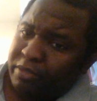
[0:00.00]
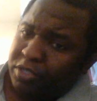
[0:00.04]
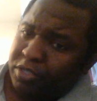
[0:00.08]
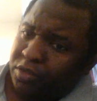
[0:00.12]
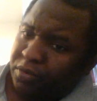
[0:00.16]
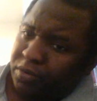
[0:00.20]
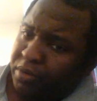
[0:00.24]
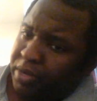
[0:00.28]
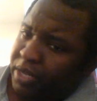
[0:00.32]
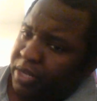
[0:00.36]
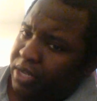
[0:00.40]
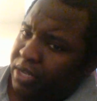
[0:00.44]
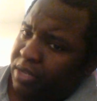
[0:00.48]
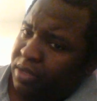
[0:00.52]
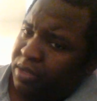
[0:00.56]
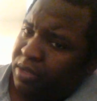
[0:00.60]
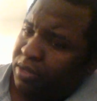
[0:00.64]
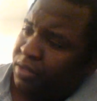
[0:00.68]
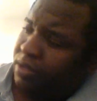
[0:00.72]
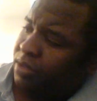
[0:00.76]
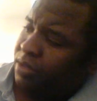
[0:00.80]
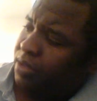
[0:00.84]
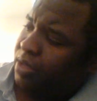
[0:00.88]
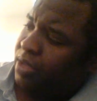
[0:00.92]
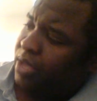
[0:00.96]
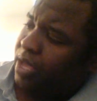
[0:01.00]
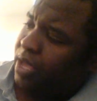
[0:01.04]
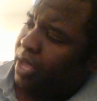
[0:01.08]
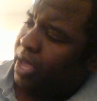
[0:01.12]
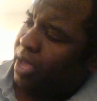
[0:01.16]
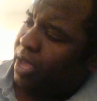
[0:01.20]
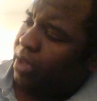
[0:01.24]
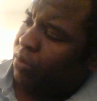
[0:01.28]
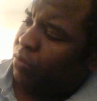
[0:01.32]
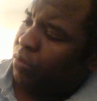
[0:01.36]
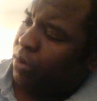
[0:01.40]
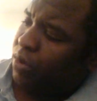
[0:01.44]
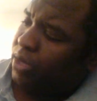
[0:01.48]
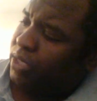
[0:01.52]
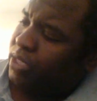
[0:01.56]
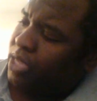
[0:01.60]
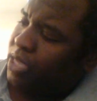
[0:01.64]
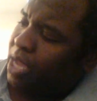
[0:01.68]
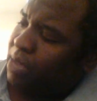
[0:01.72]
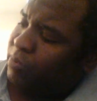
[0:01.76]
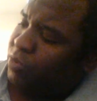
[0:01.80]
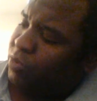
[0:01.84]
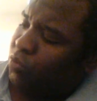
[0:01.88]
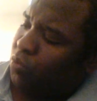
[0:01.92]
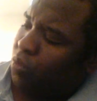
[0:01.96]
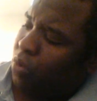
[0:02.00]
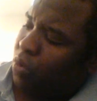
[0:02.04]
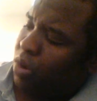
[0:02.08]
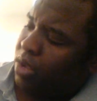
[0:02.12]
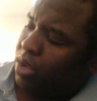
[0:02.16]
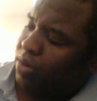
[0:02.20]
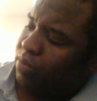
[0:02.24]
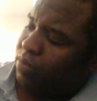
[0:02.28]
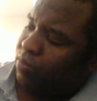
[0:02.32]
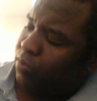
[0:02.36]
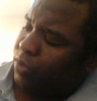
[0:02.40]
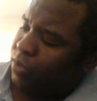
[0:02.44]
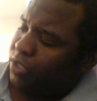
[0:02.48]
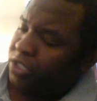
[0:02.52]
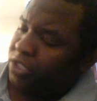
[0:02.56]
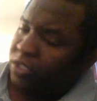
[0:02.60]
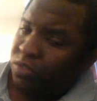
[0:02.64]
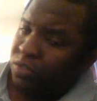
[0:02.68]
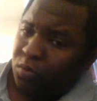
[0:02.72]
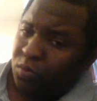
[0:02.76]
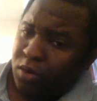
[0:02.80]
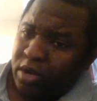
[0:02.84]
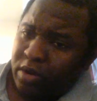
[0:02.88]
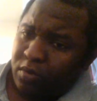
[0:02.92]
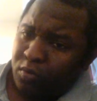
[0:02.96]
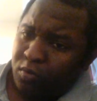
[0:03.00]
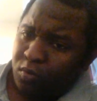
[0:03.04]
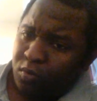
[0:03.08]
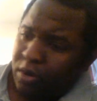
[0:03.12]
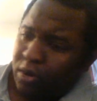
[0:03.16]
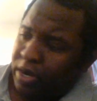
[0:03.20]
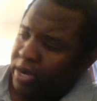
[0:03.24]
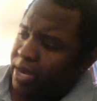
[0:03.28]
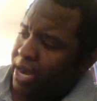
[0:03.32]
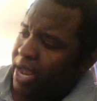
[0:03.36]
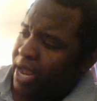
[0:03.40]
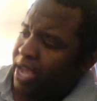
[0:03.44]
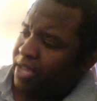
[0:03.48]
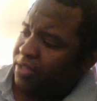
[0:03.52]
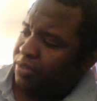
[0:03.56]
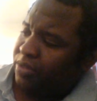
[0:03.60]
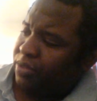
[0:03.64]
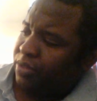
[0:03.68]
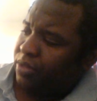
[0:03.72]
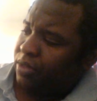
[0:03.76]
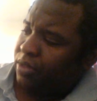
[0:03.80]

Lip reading: 3 and 1 times 1, which is what? 1/9.